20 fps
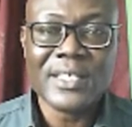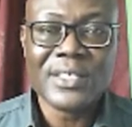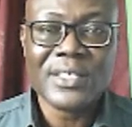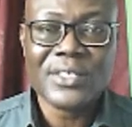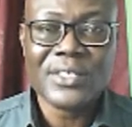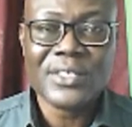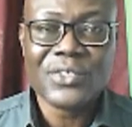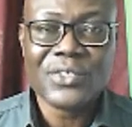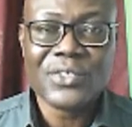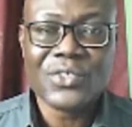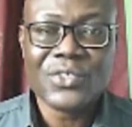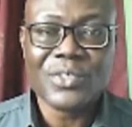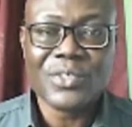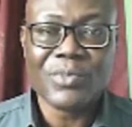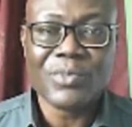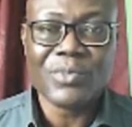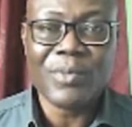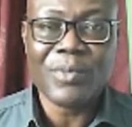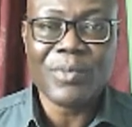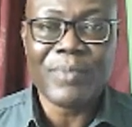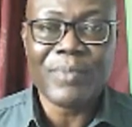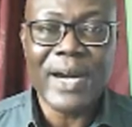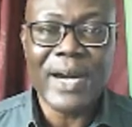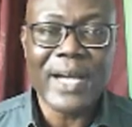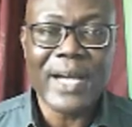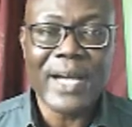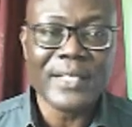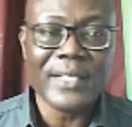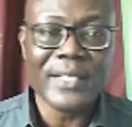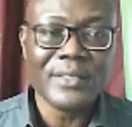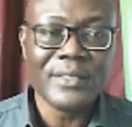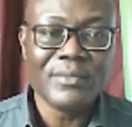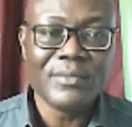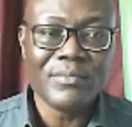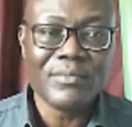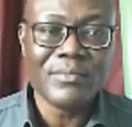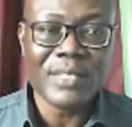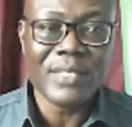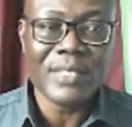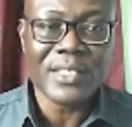strip or
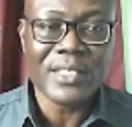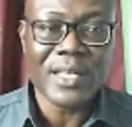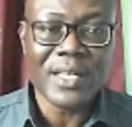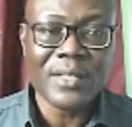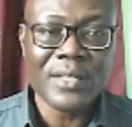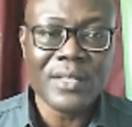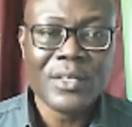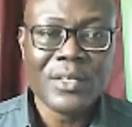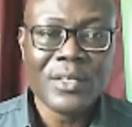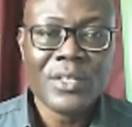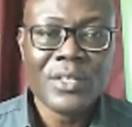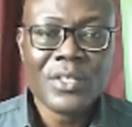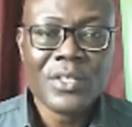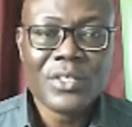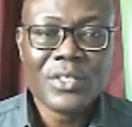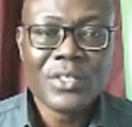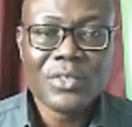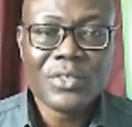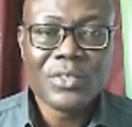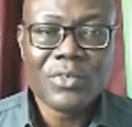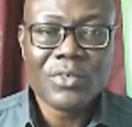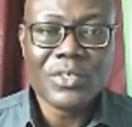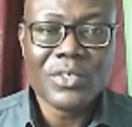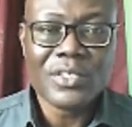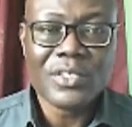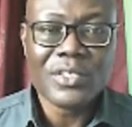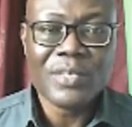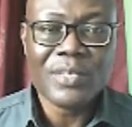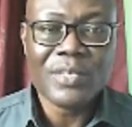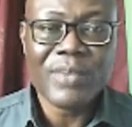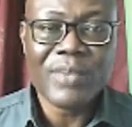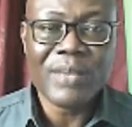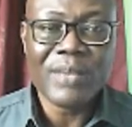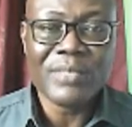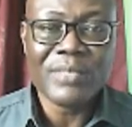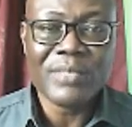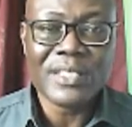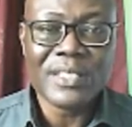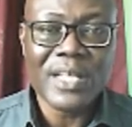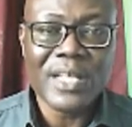bimetal. So when you say
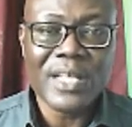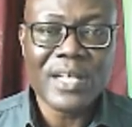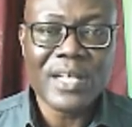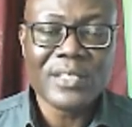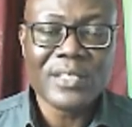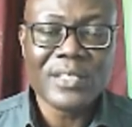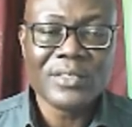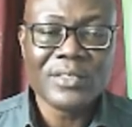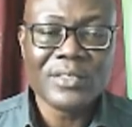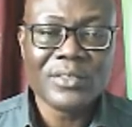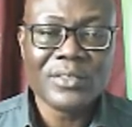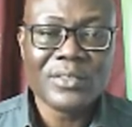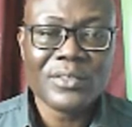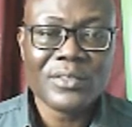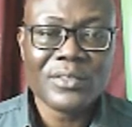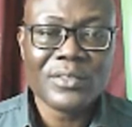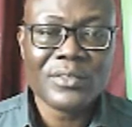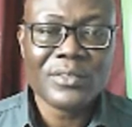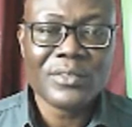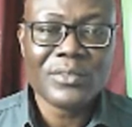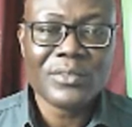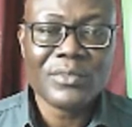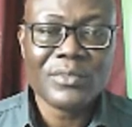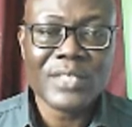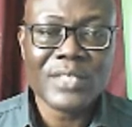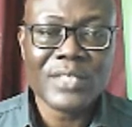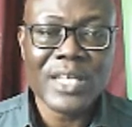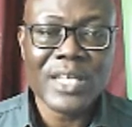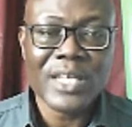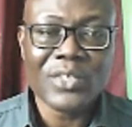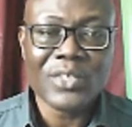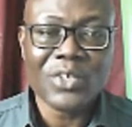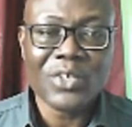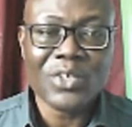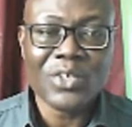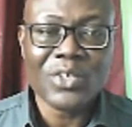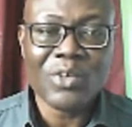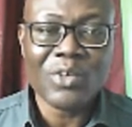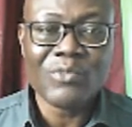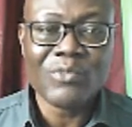bimetal, we are
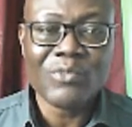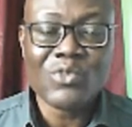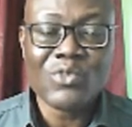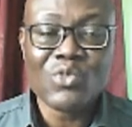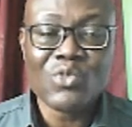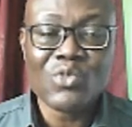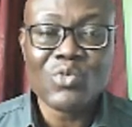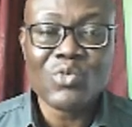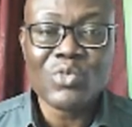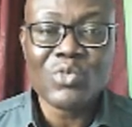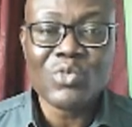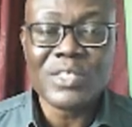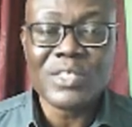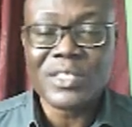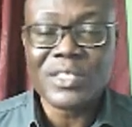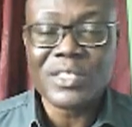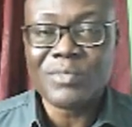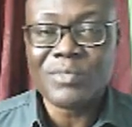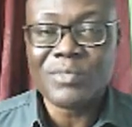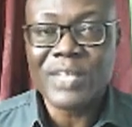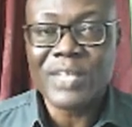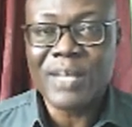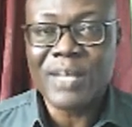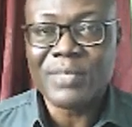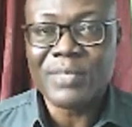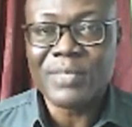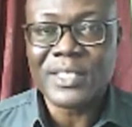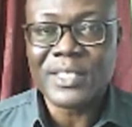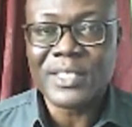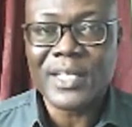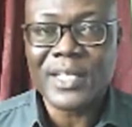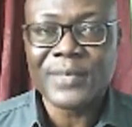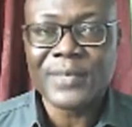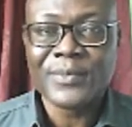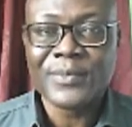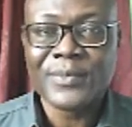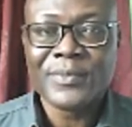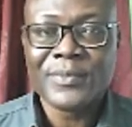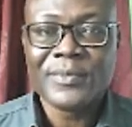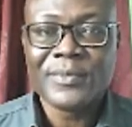talking of two dissimilar metal
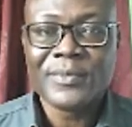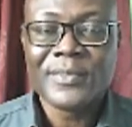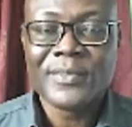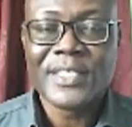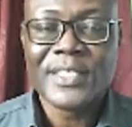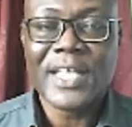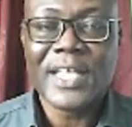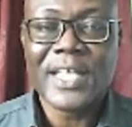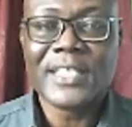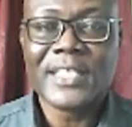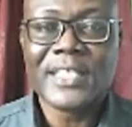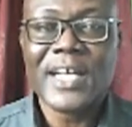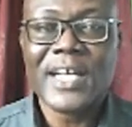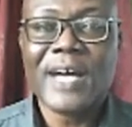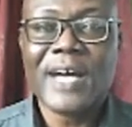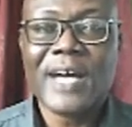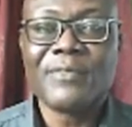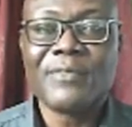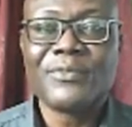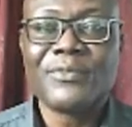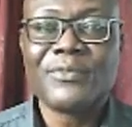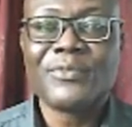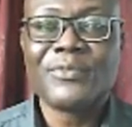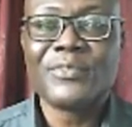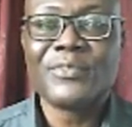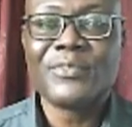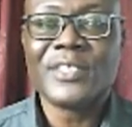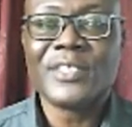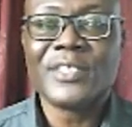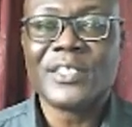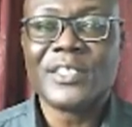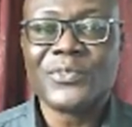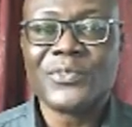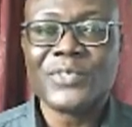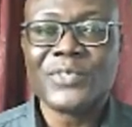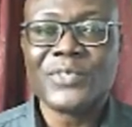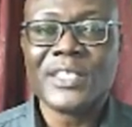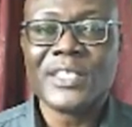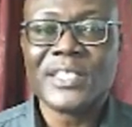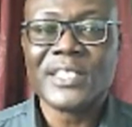that have
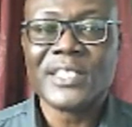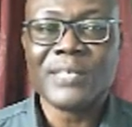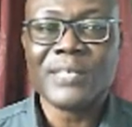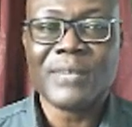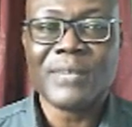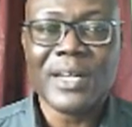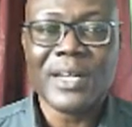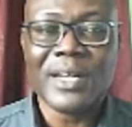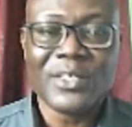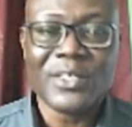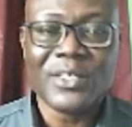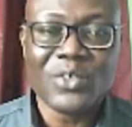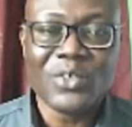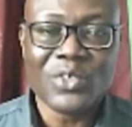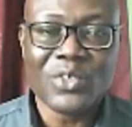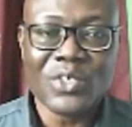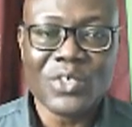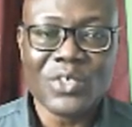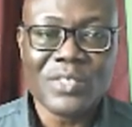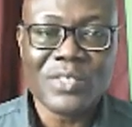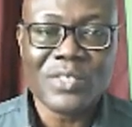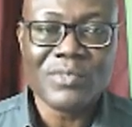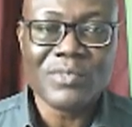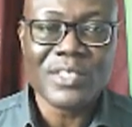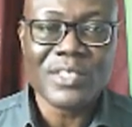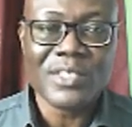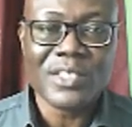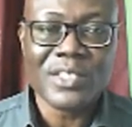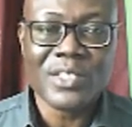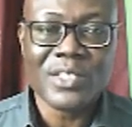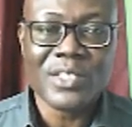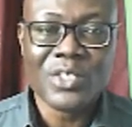different thermal conductivity